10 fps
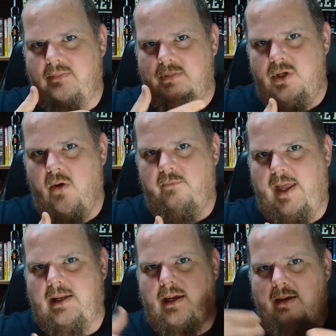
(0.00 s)

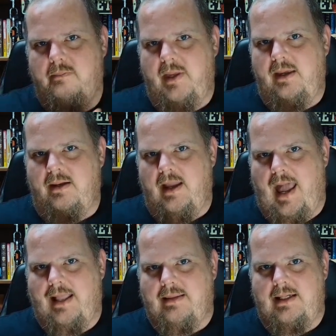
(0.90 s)
novella been
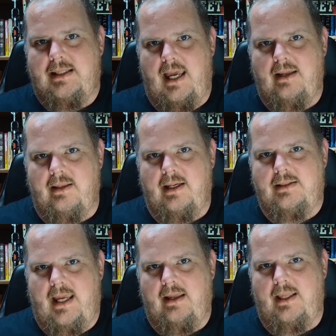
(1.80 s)
at the tail,
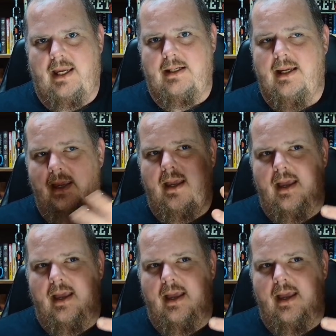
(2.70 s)
tail end,